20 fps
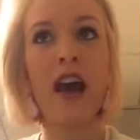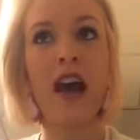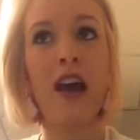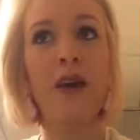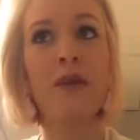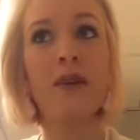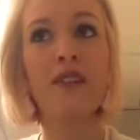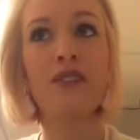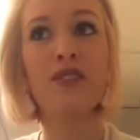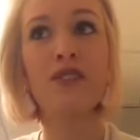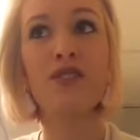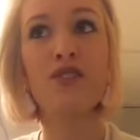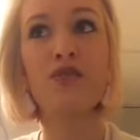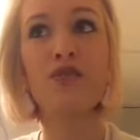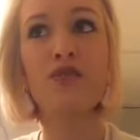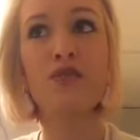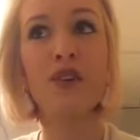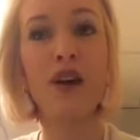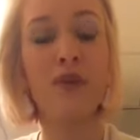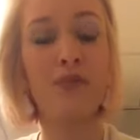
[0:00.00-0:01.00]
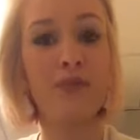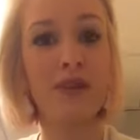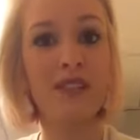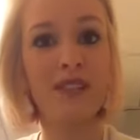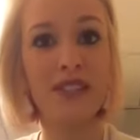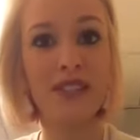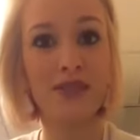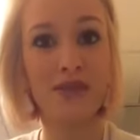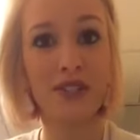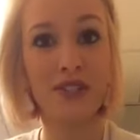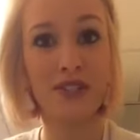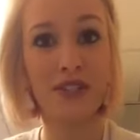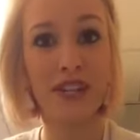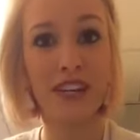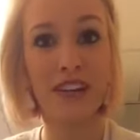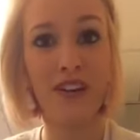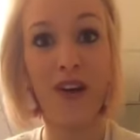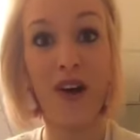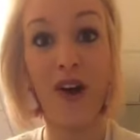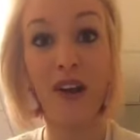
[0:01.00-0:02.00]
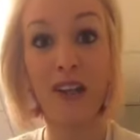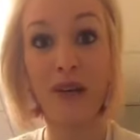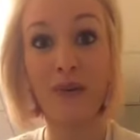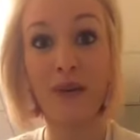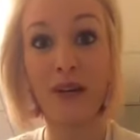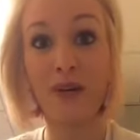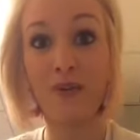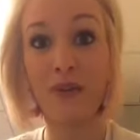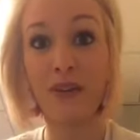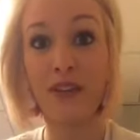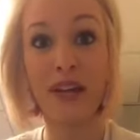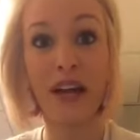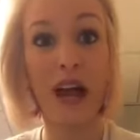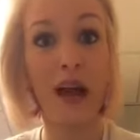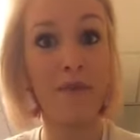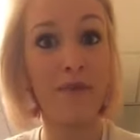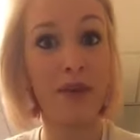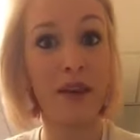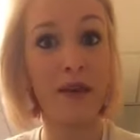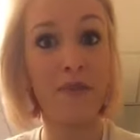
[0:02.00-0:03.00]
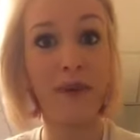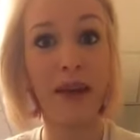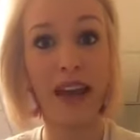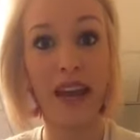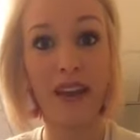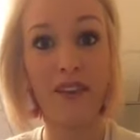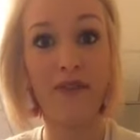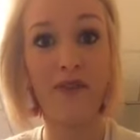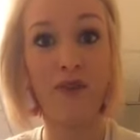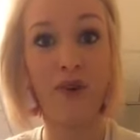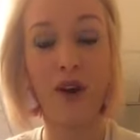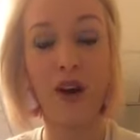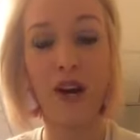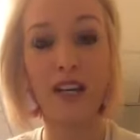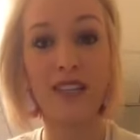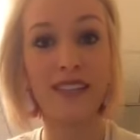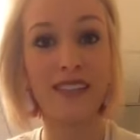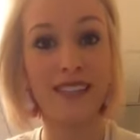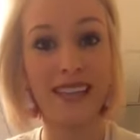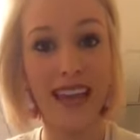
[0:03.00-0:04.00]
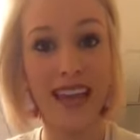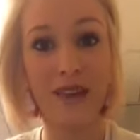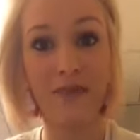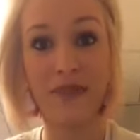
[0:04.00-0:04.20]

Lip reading: I went to Crown Princess Retreat in Hollywood where the company paid for our stay.